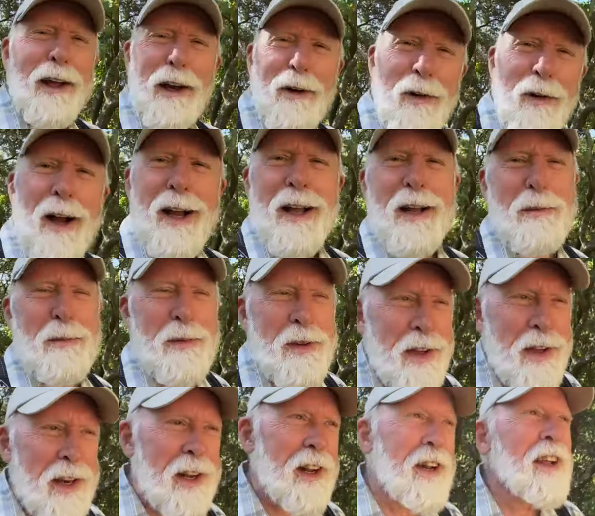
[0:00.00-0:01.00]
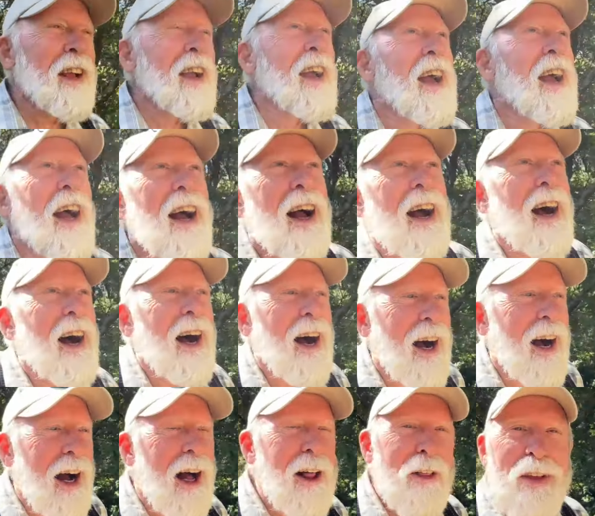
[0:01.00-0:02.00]
it right in a minute.
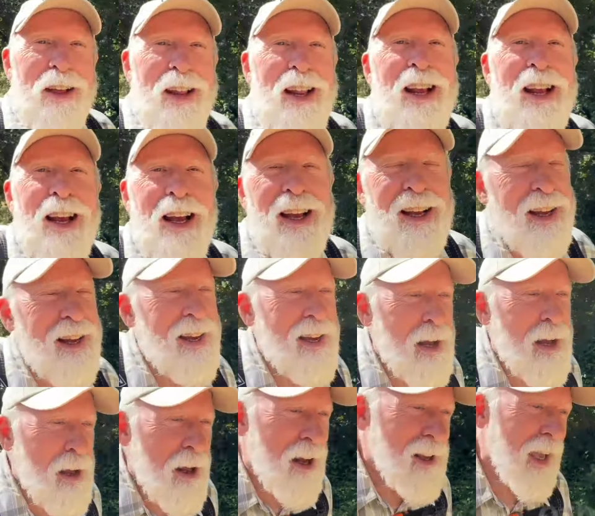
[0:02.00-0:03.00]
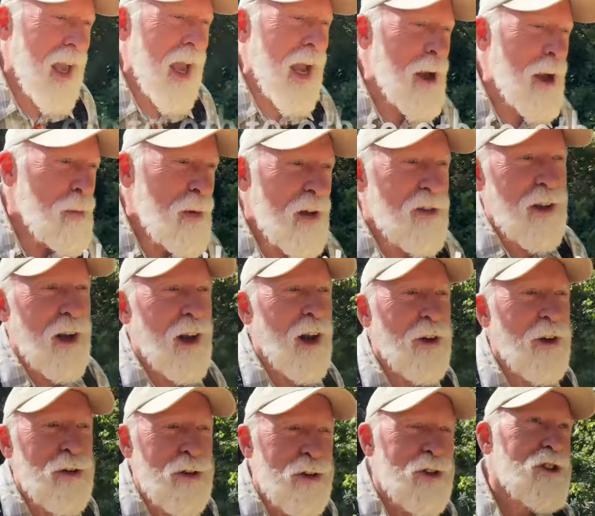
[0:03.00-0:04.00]
Then camp as
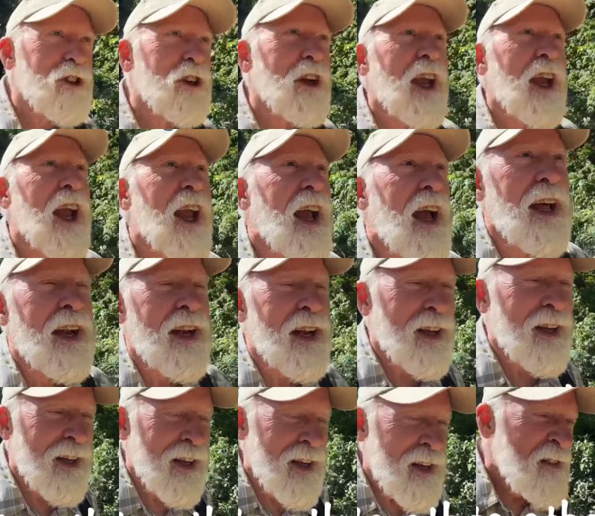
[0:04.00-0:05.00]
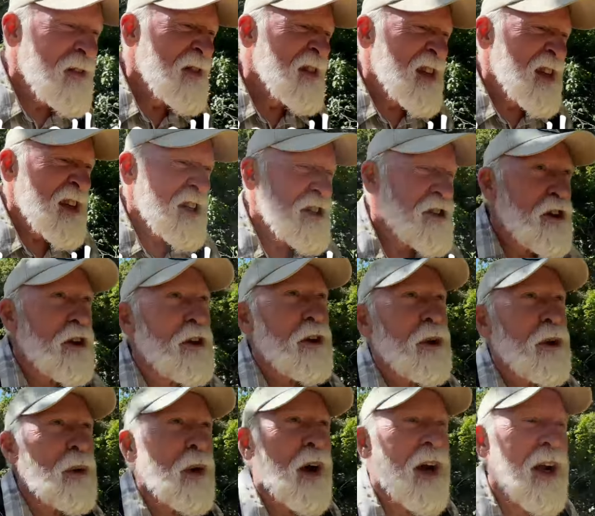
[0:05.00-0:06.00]
close as you can to